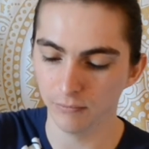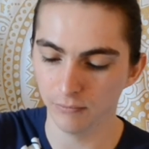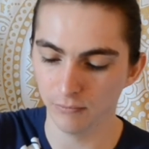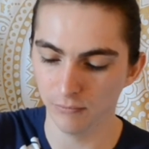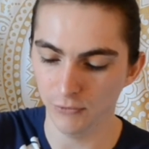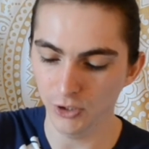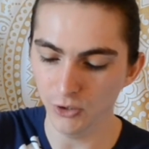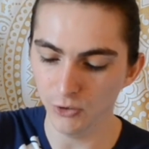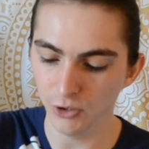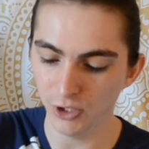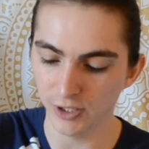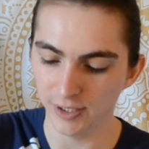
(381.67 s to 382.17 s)

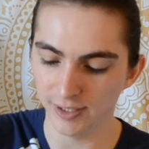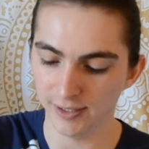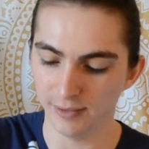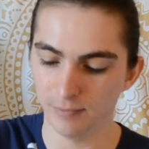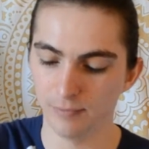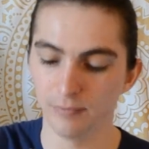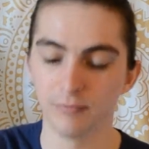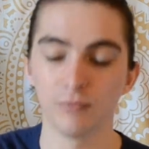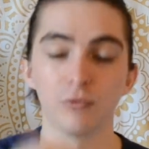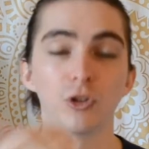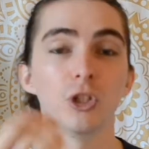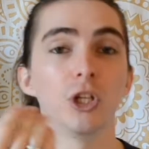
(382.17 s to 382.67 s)
you just
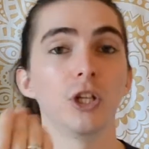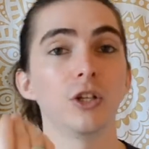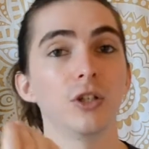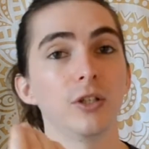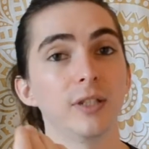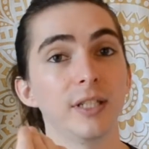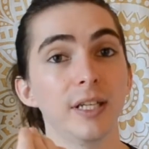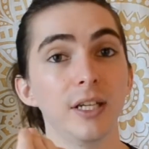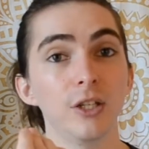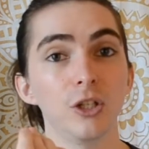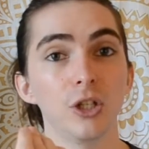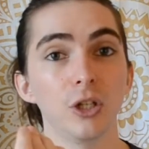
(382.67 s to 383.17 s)

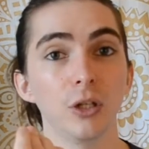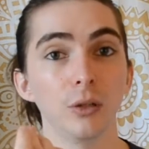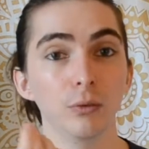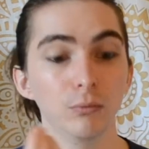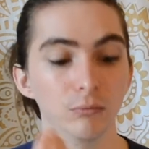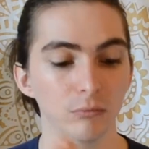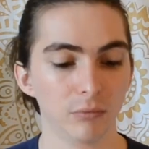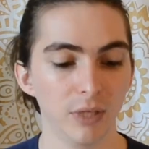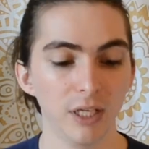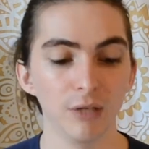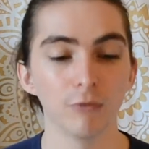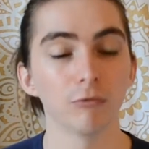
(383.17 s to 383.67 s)
tissue
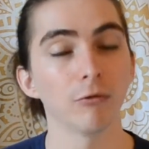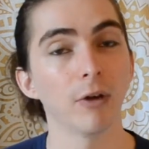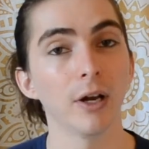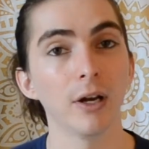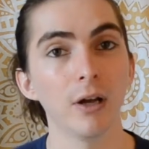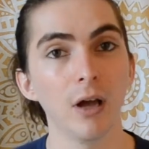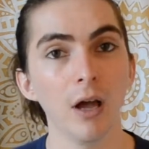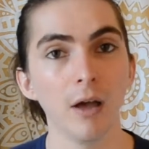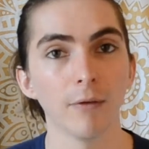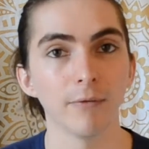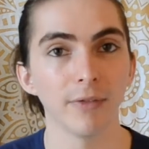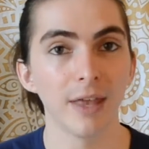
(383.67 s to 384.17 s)
it right
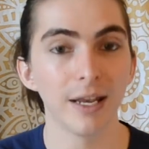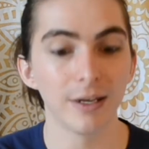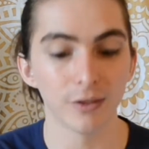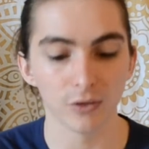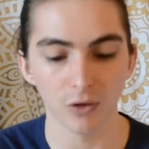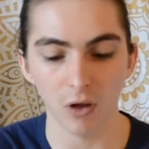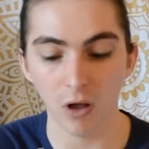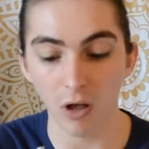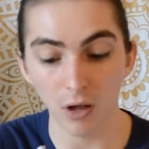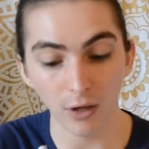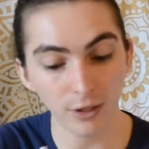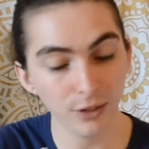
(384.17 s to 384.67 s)
off. That is
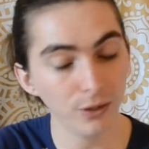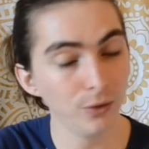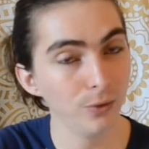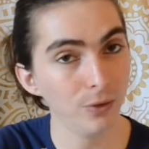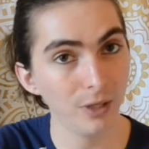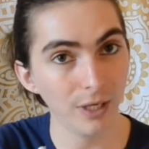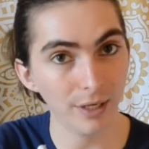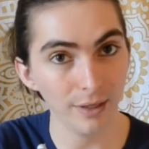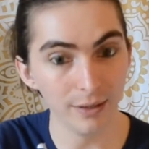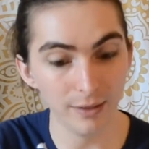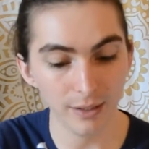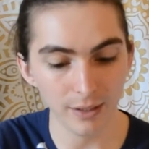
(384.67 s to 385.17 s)
all you
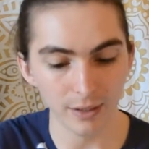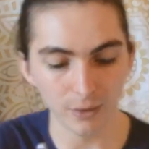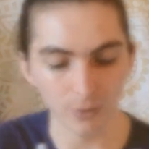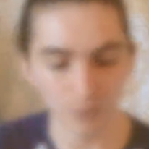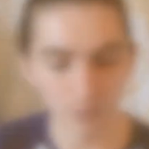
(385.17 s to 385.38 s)
gotta do.